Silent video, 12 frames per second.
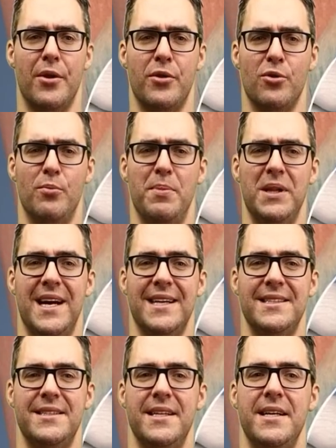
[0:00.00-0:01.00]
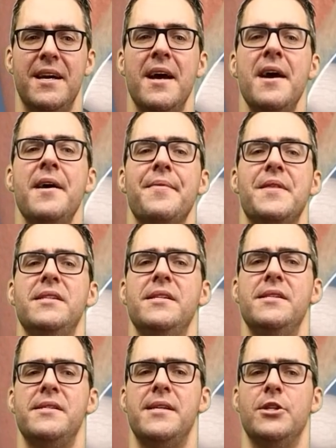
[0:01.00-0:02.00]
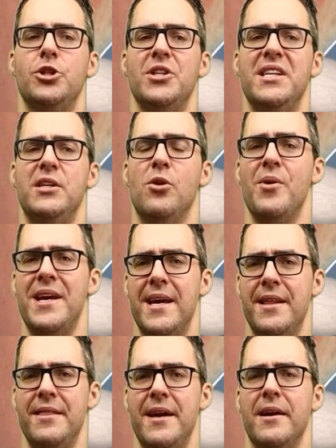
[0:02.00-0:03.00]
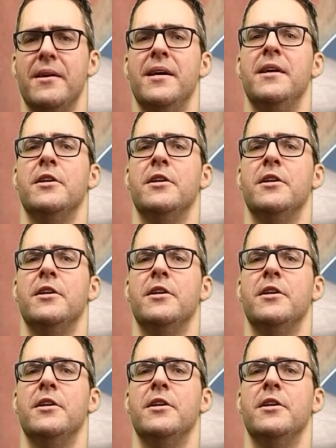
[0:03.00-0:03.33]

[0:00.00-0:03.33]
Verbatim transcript: arthroplasty. This is essentially going in there,